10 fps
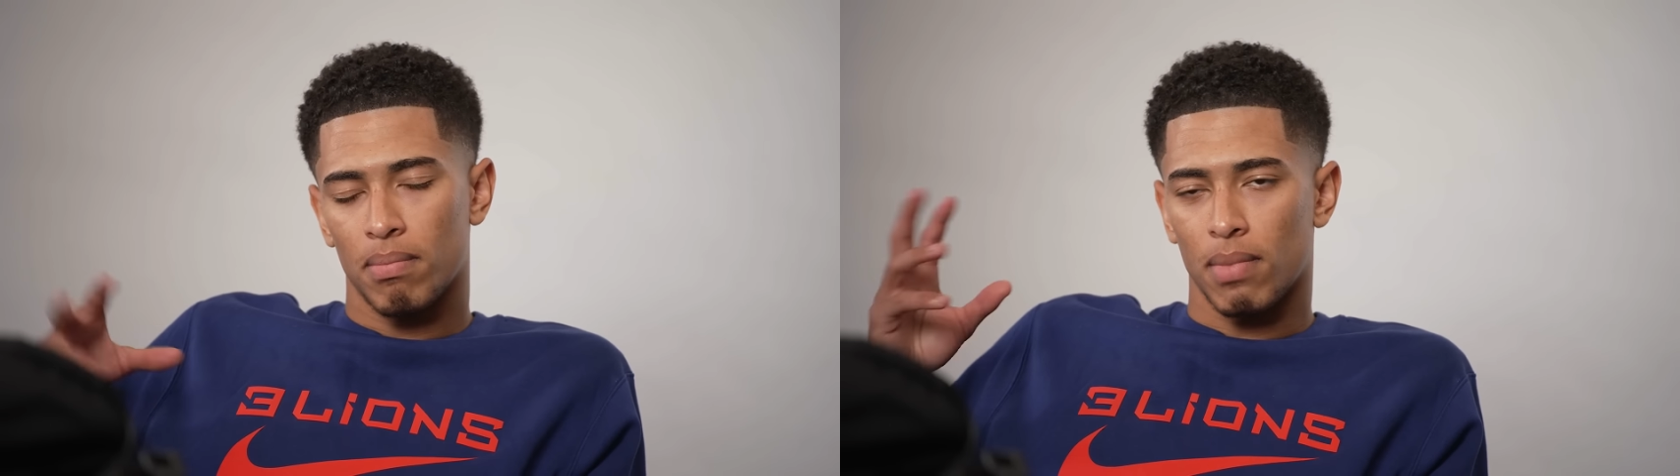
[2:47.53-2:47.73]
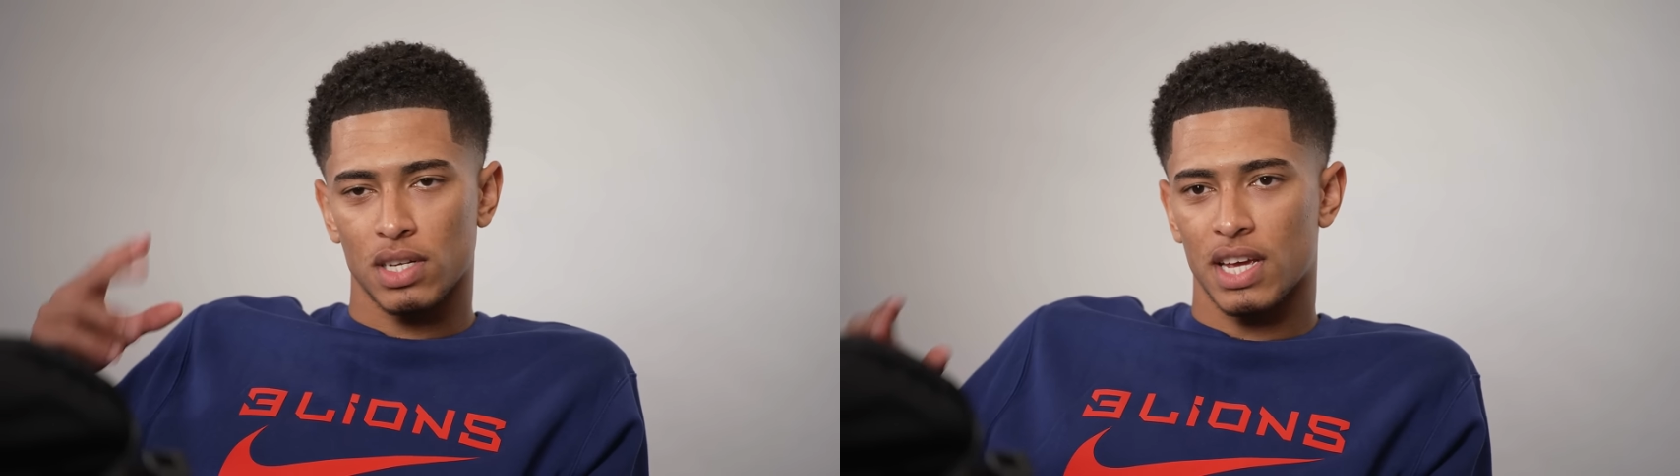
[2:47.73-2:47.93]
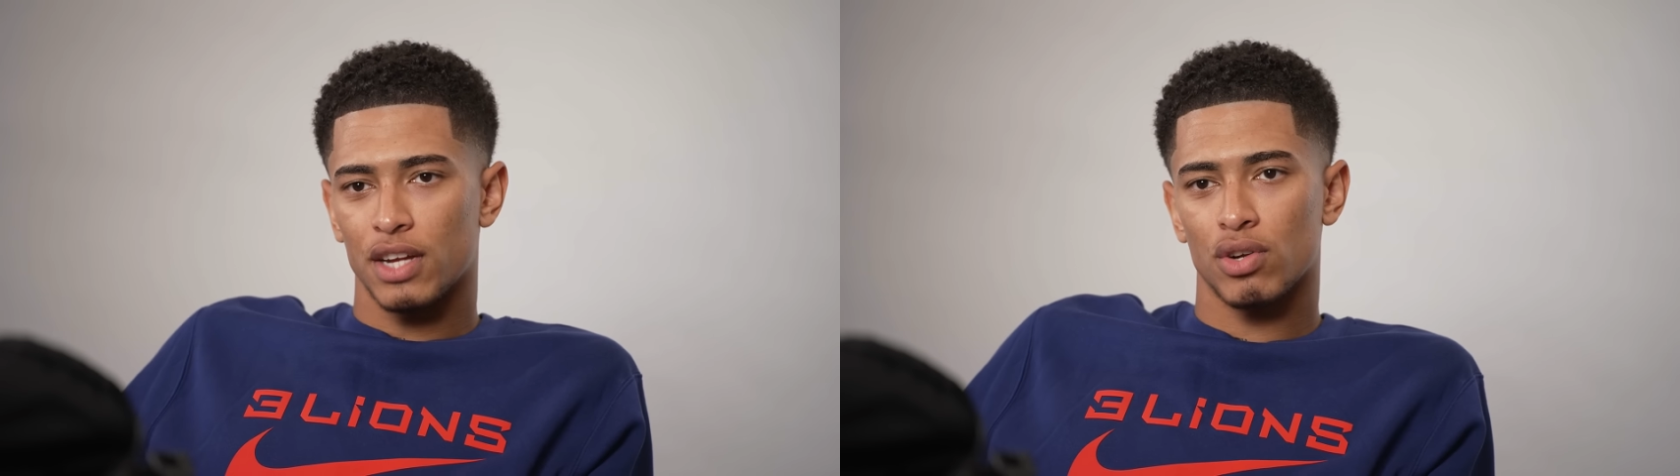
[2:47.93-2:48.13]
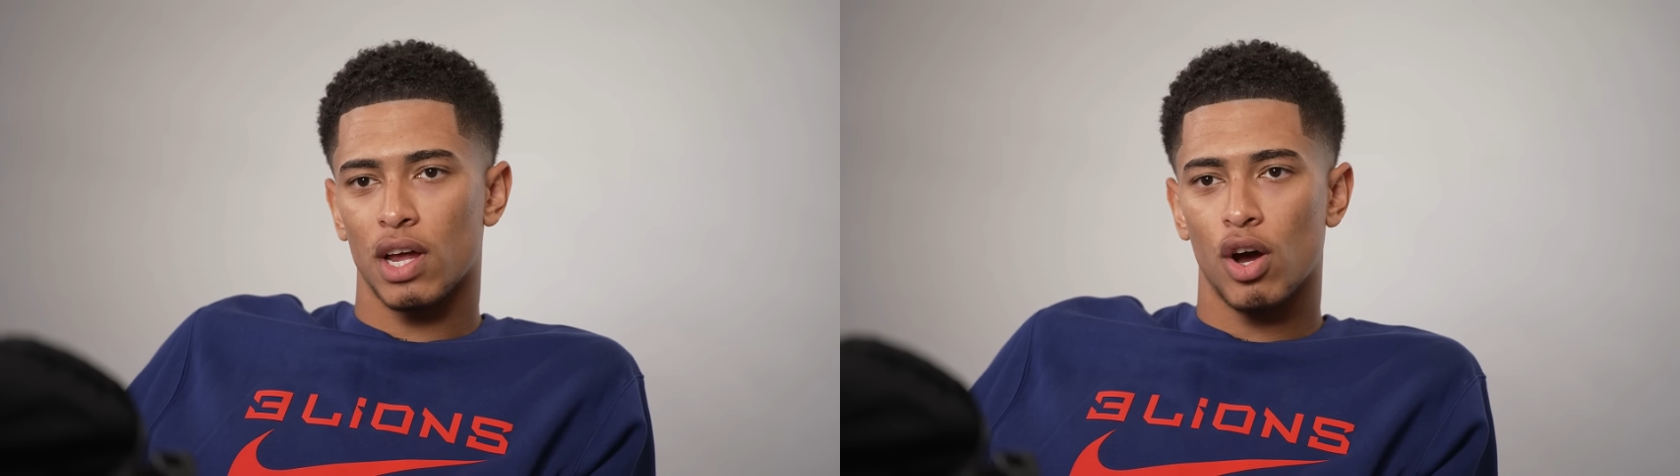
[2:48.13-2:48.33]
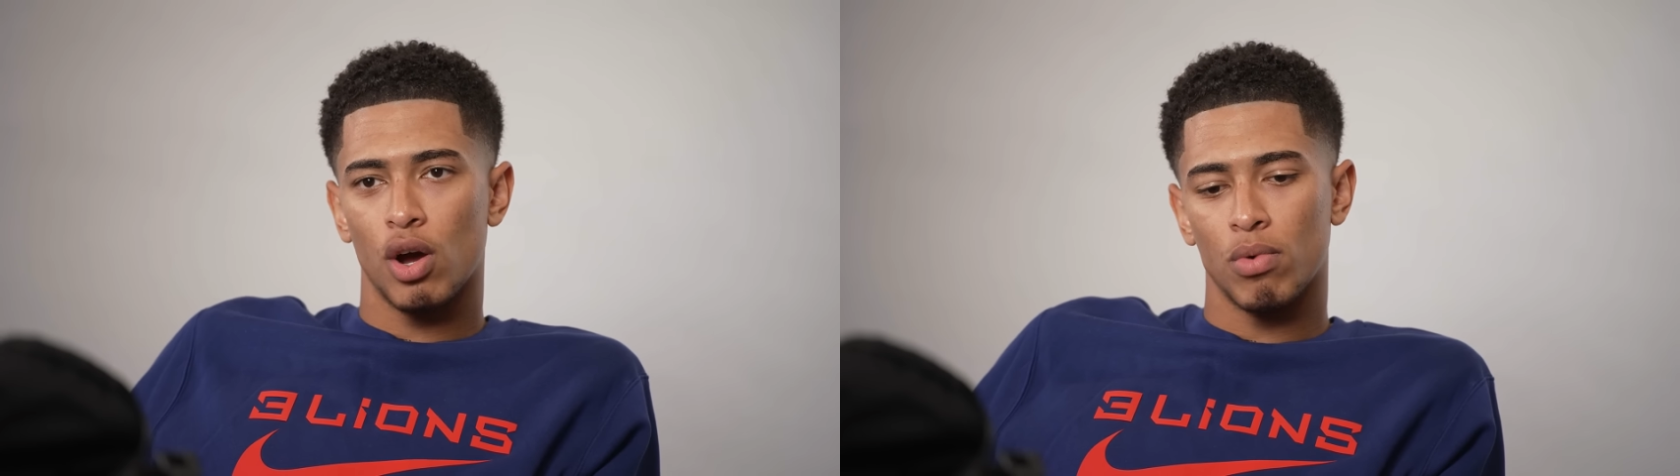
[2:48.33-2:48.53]
my schedule at
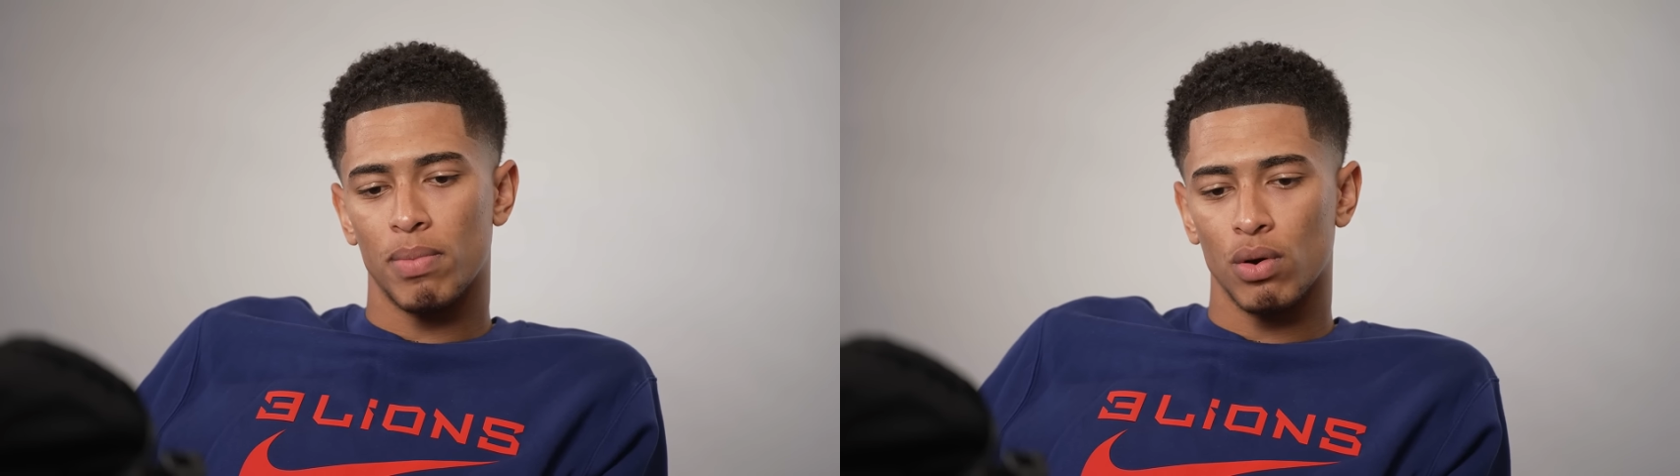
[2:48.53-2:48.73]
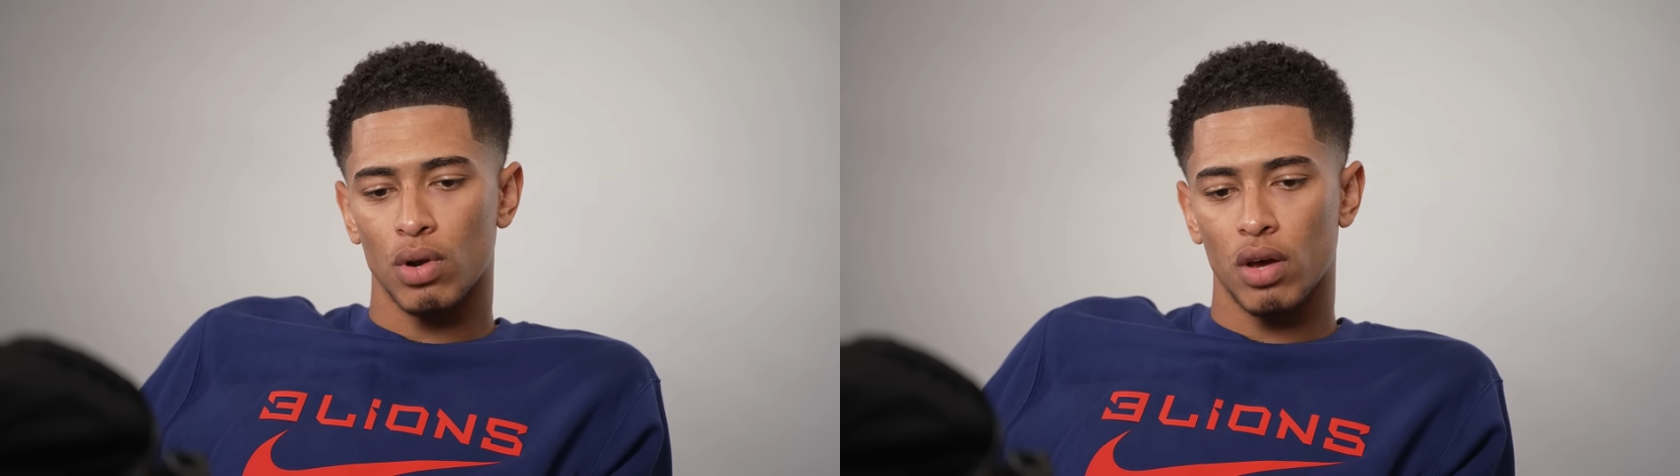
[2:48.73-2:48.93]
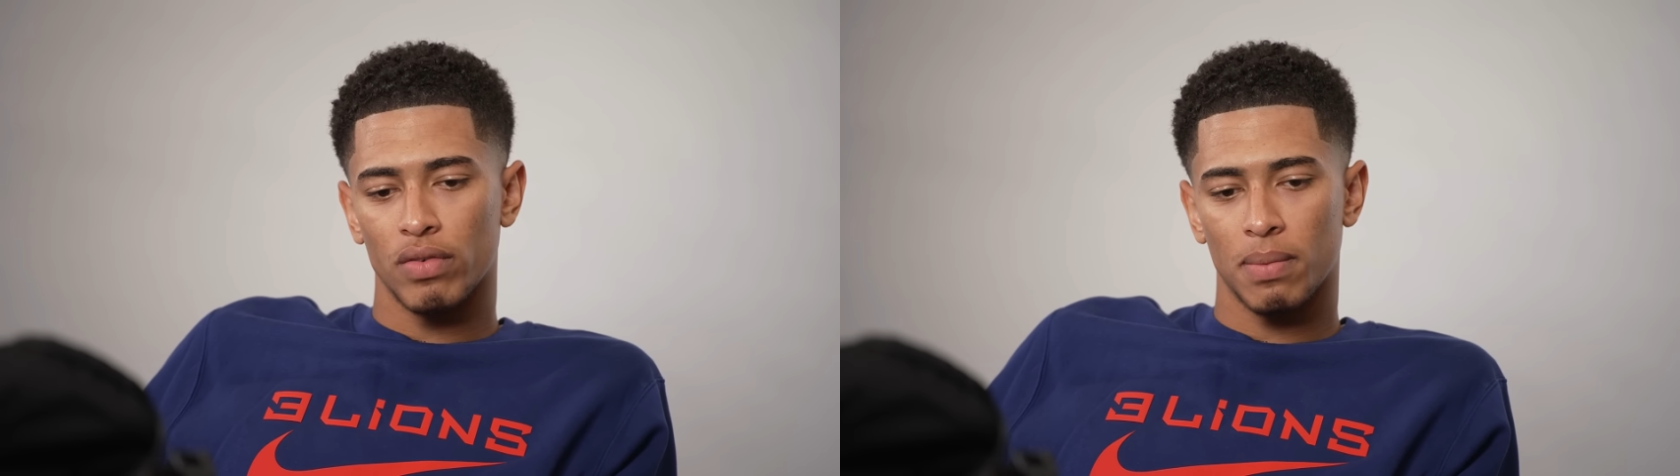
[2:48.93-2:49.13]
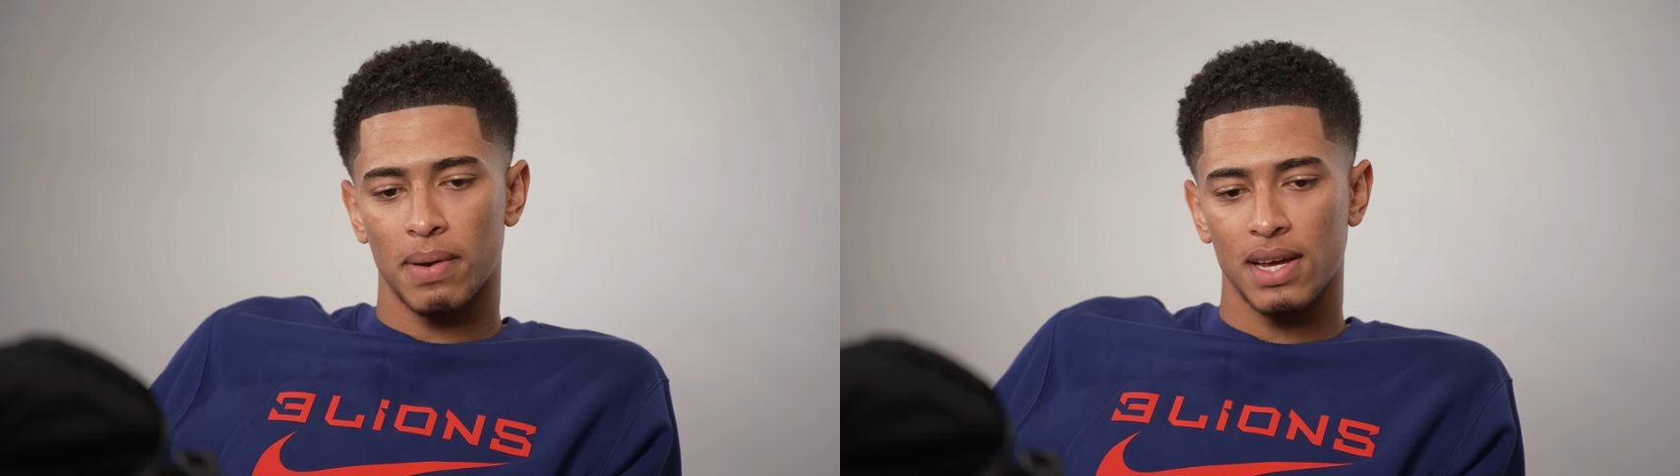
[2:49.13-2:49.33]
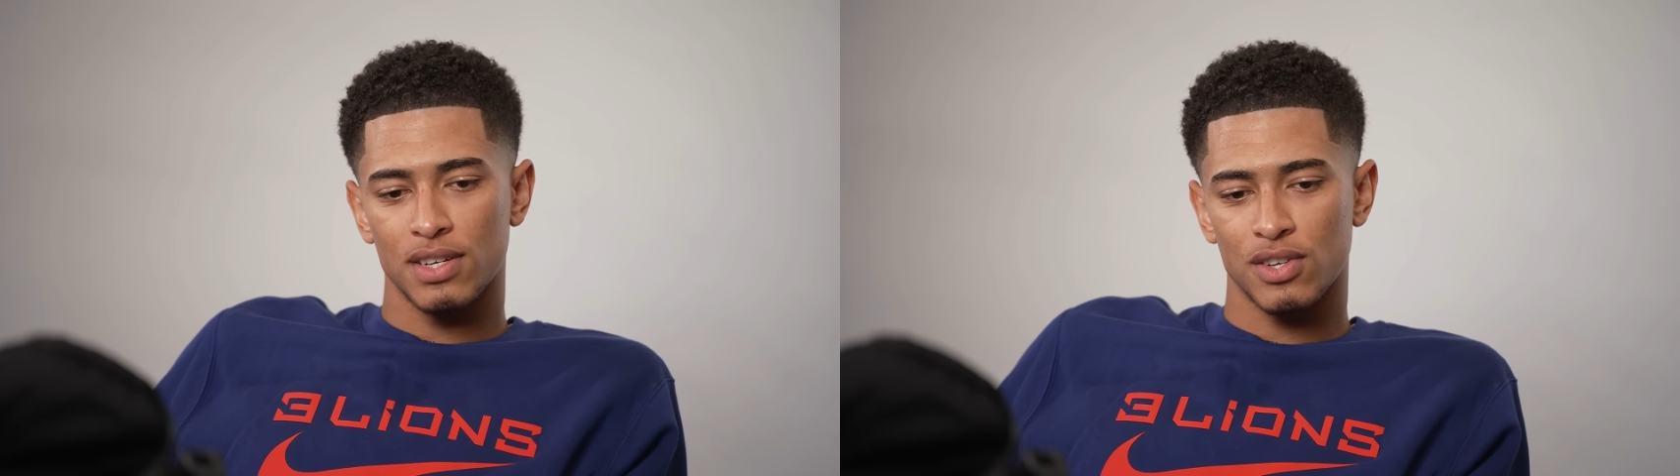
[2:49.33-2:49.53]
home will be all over the
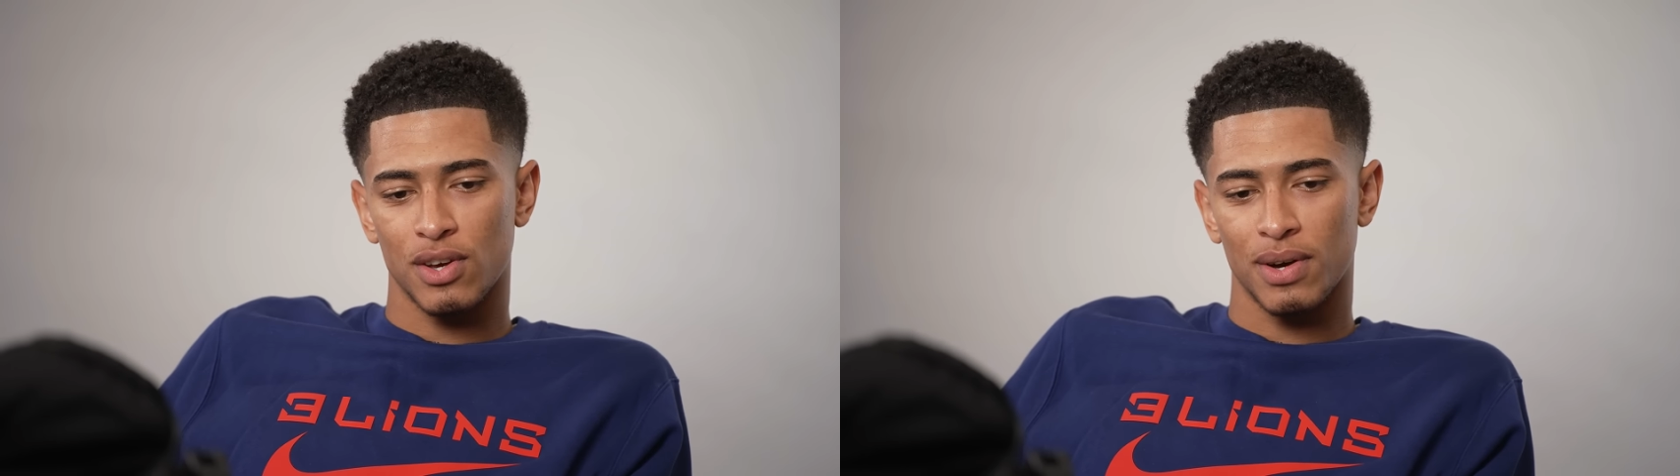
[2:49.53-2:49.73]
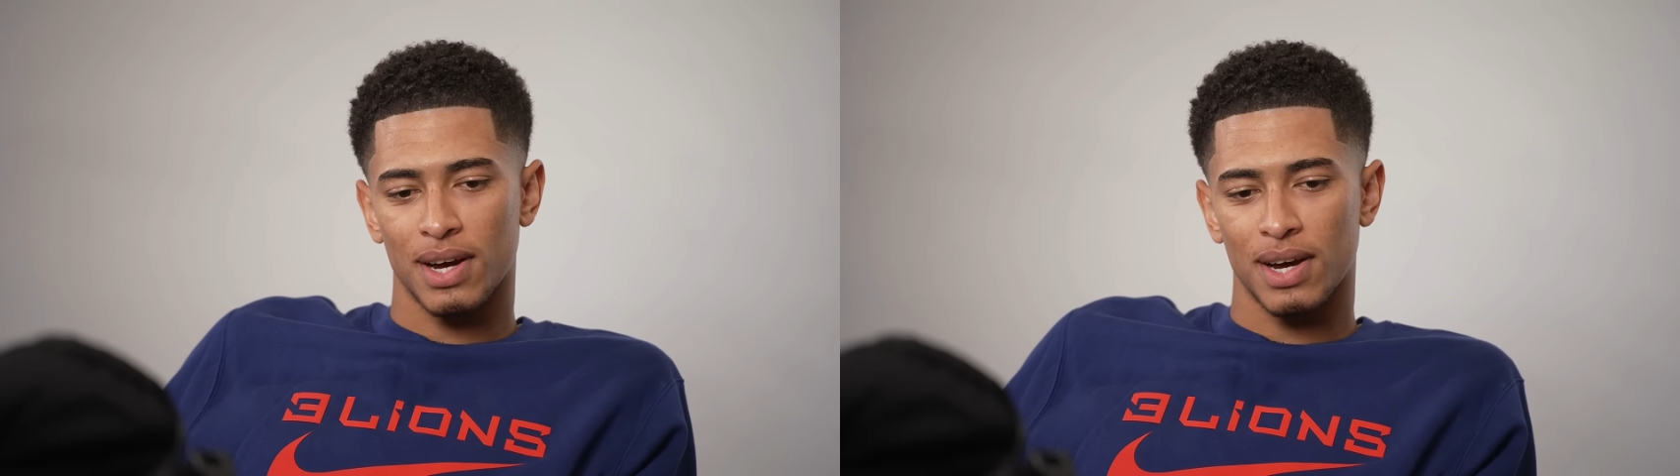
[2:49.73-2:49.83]
place, so